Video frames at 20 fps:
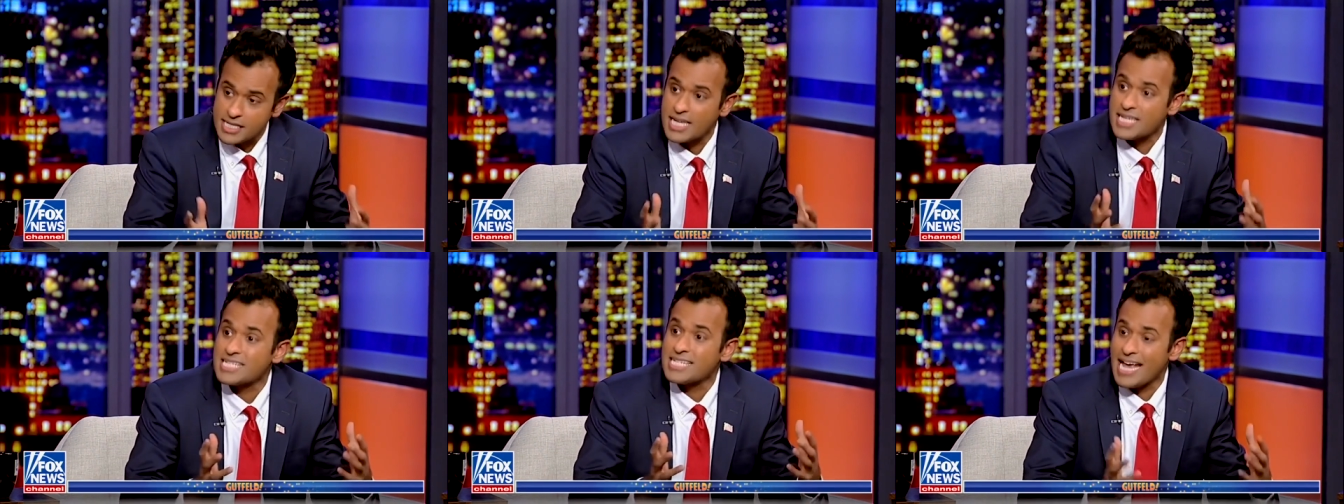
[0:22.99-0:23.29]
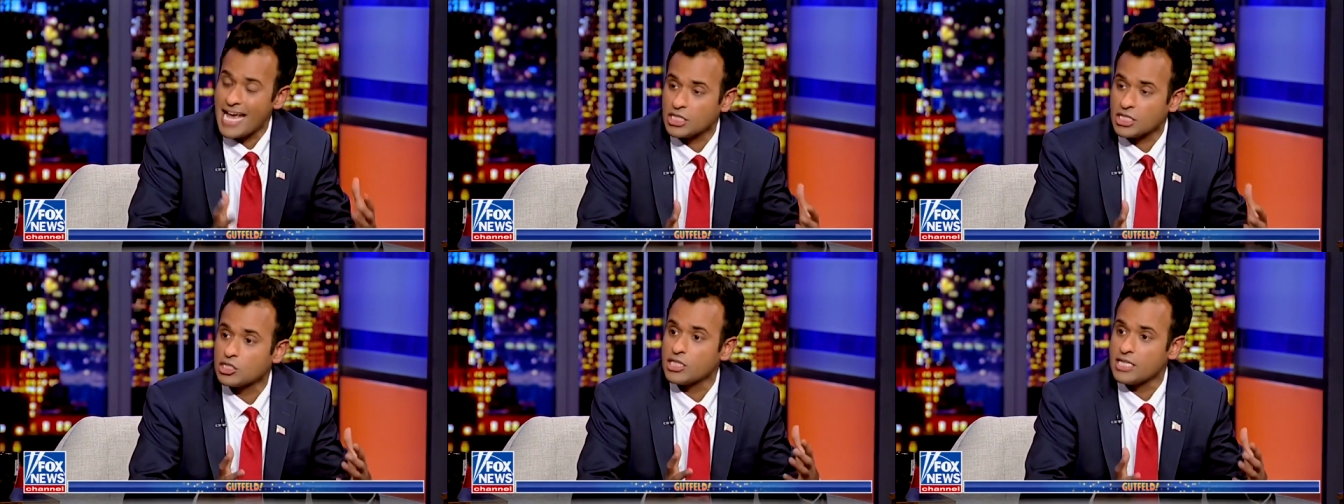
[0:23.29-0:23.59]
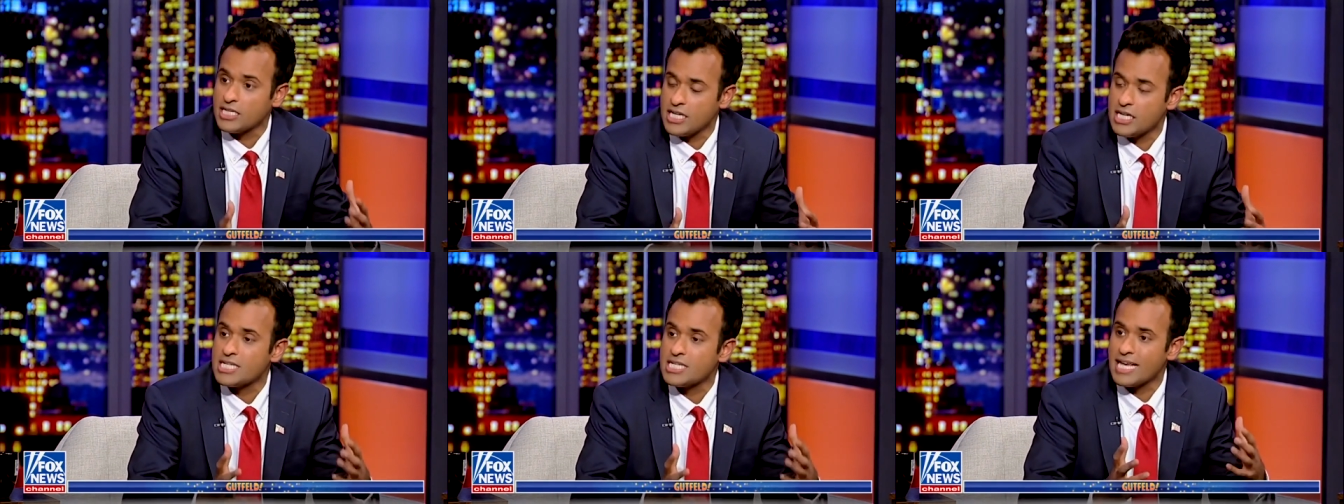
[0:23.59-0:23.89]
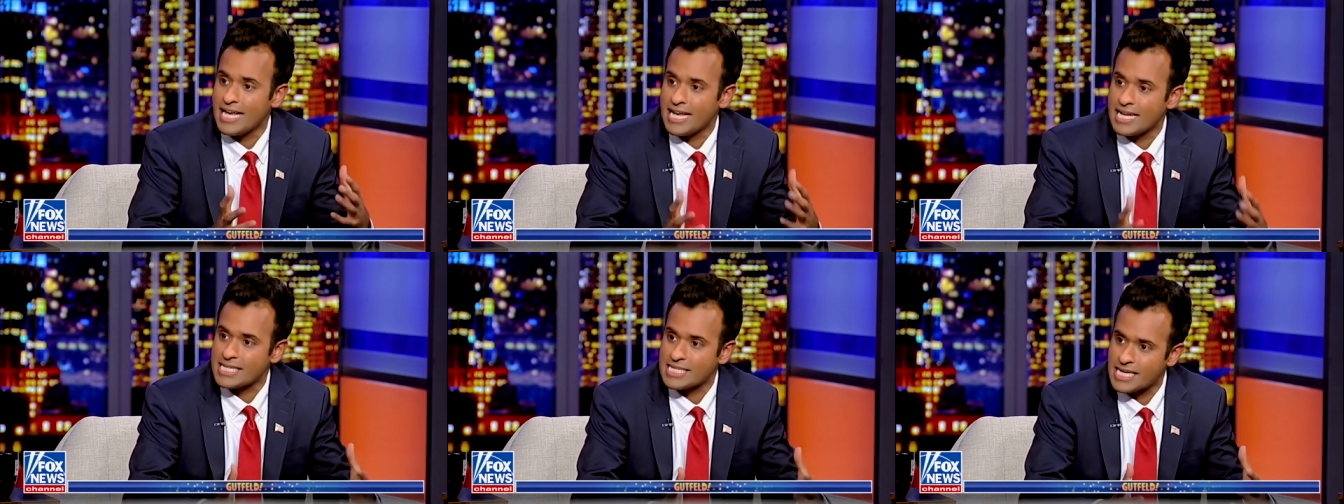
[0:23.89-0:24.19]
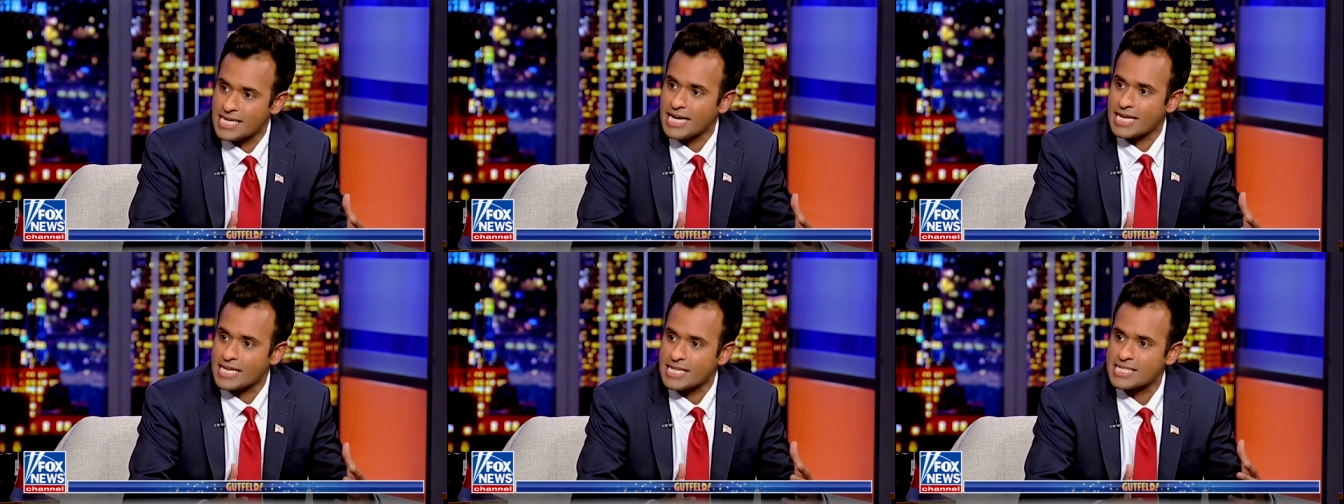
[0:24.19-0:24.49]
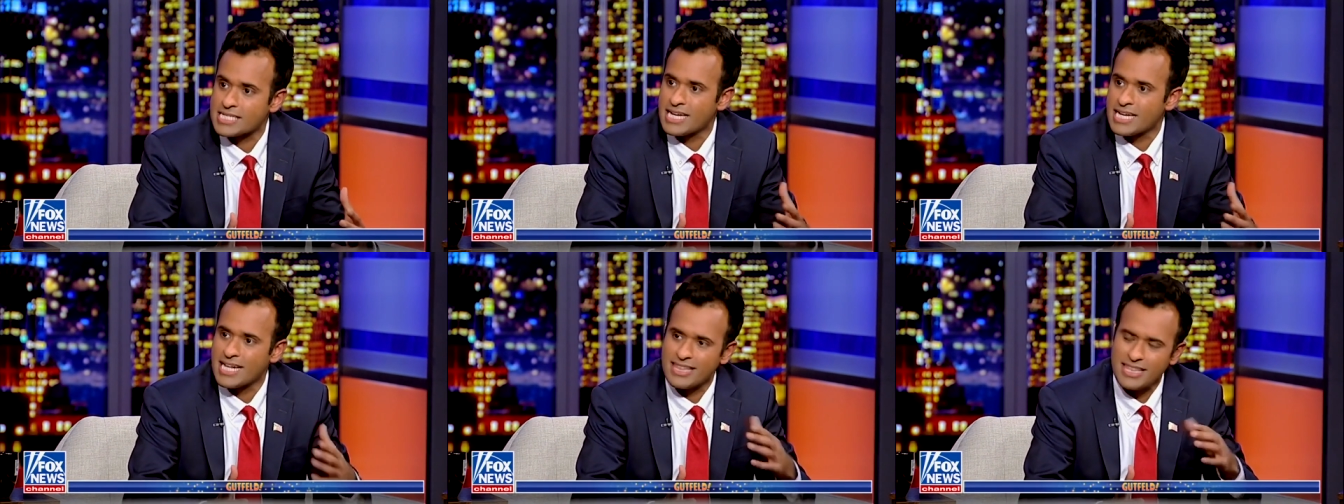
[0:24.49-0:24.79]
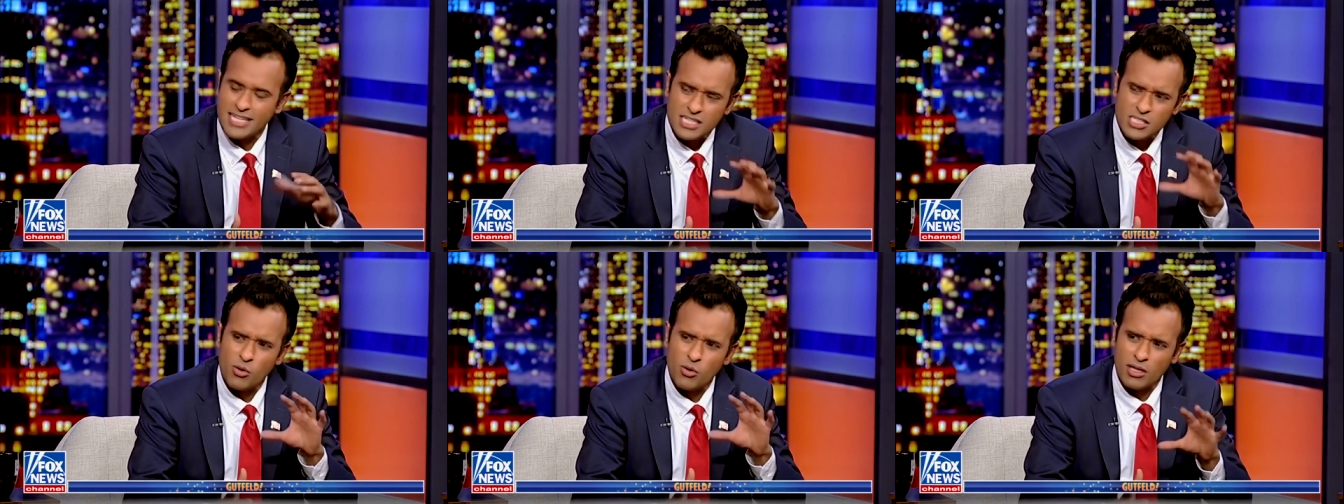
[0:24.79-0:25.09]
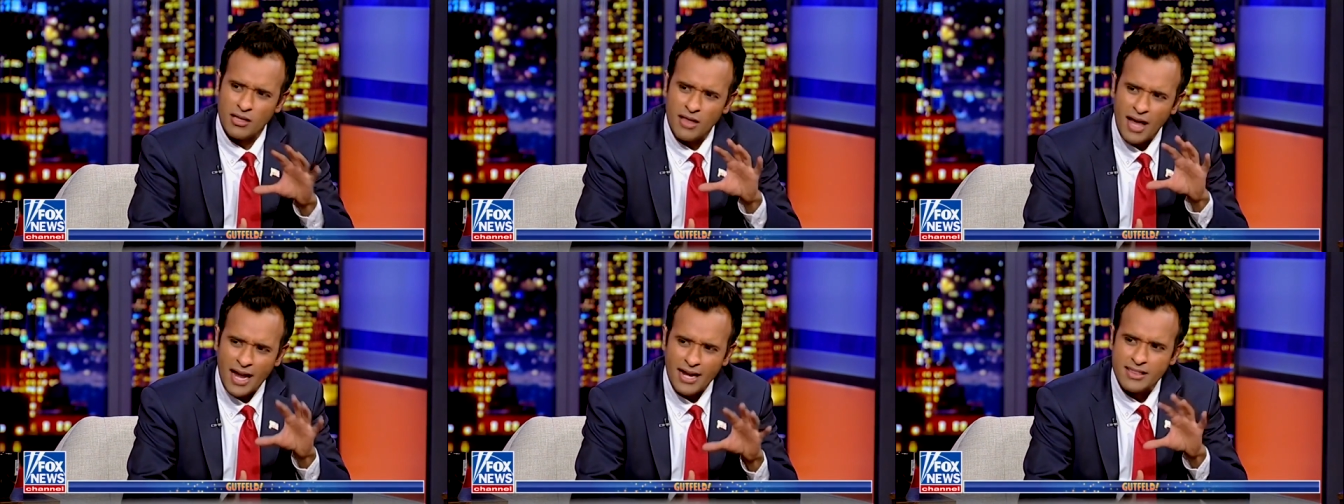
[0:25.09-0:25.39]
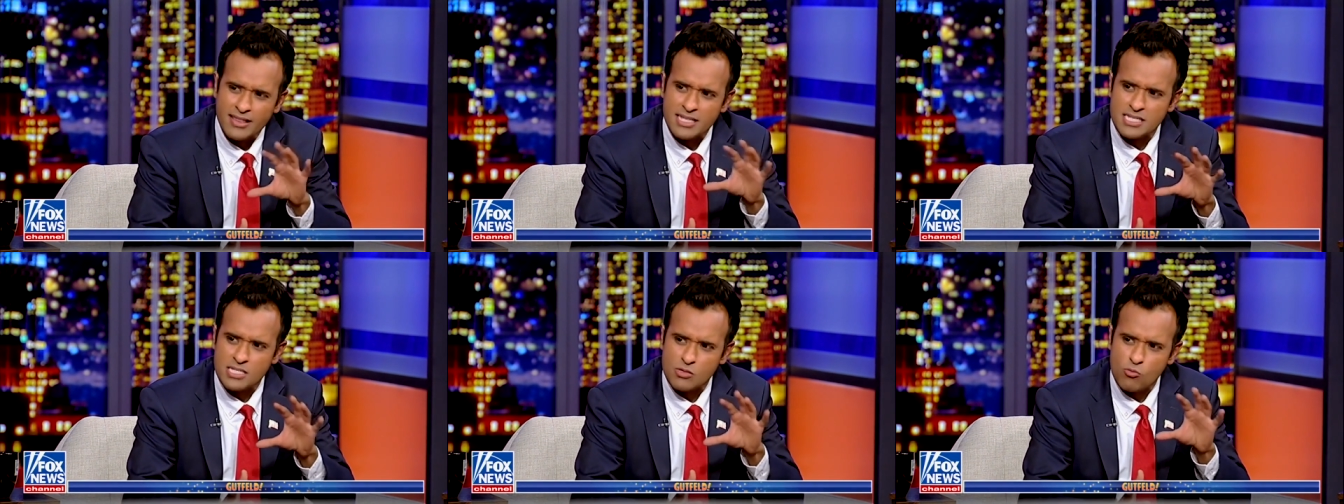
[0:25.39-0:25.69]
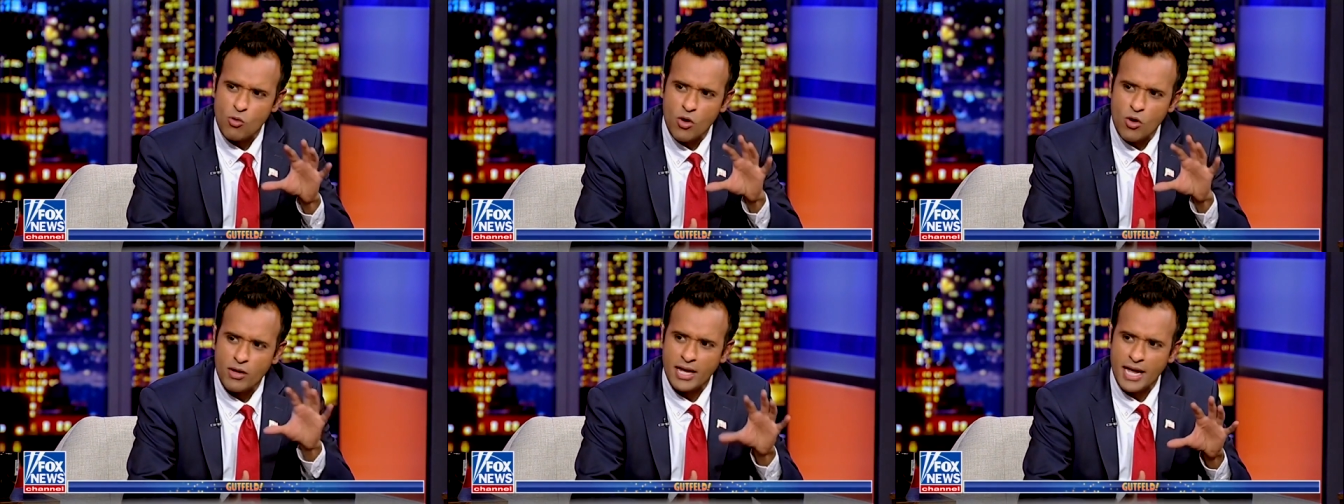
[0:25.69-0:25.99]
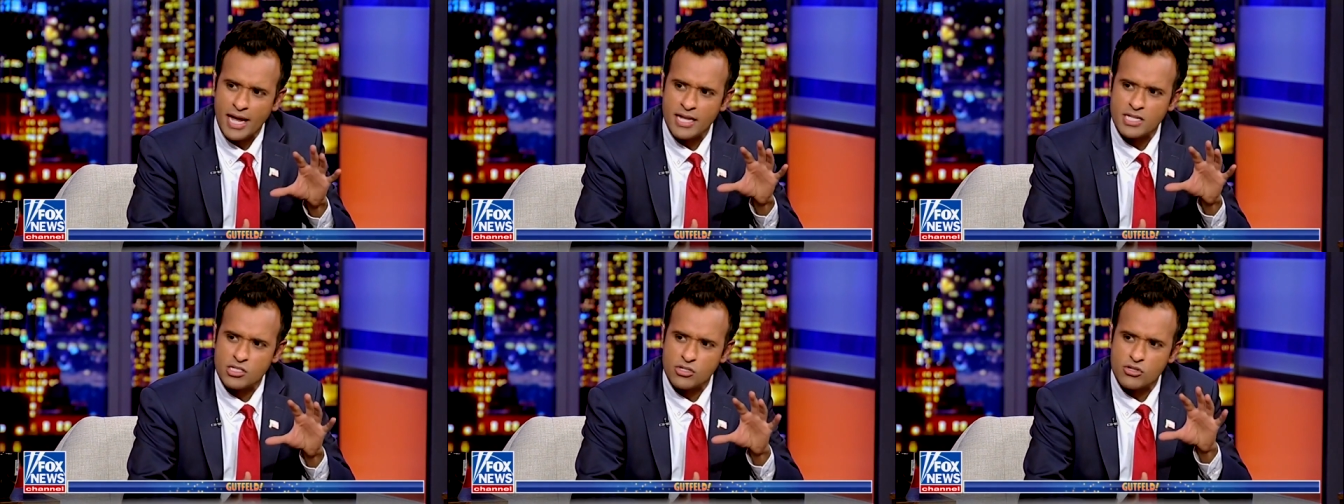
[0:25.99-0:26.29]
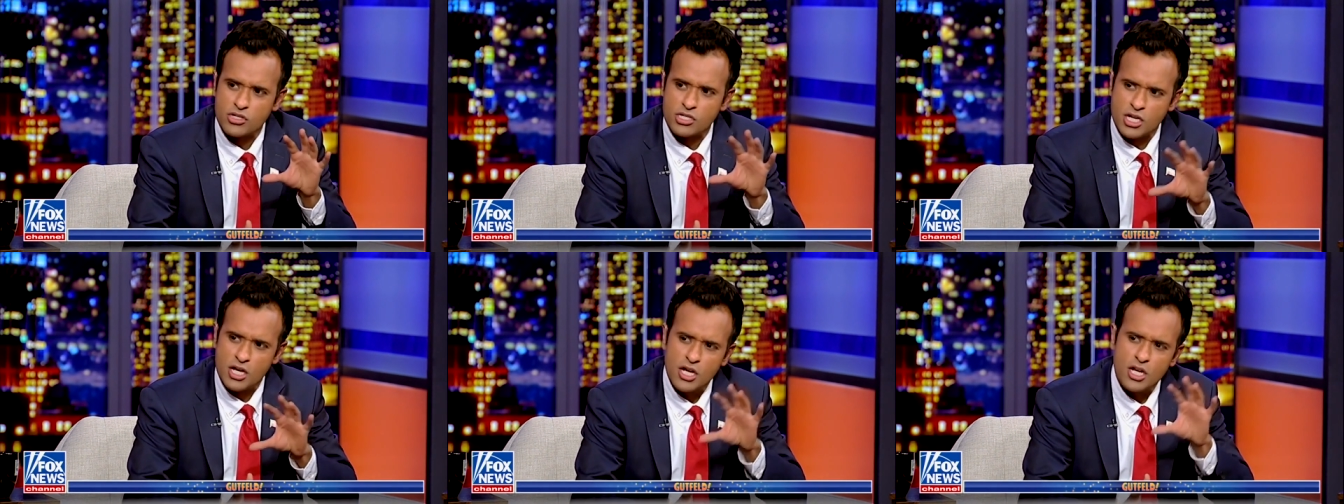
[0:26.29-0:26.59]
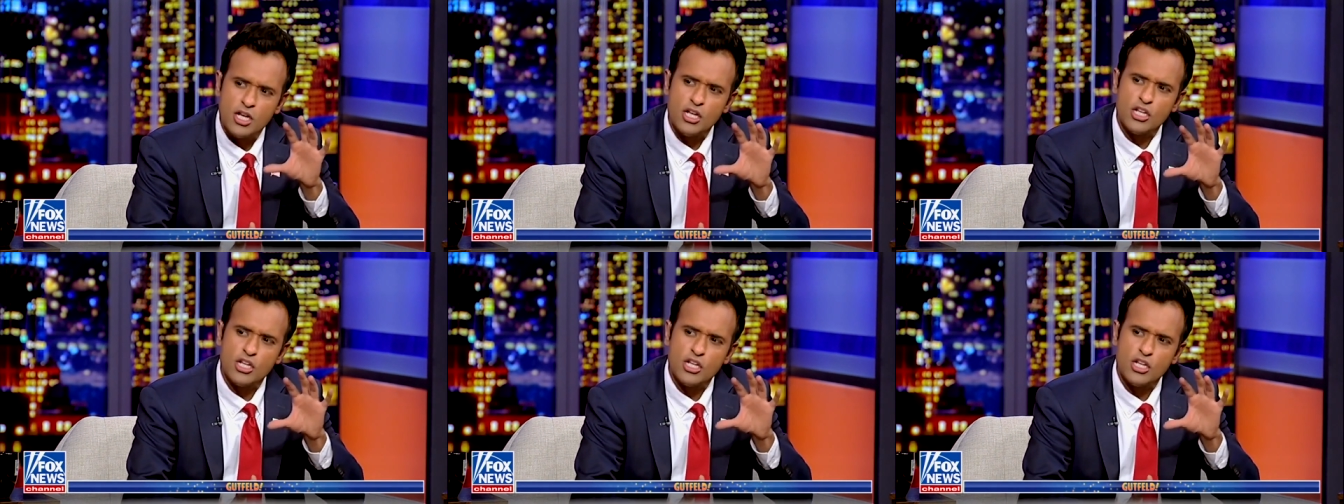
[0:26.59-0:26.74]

it doesn't actually need to exist. And I think so a lot of these woke cancers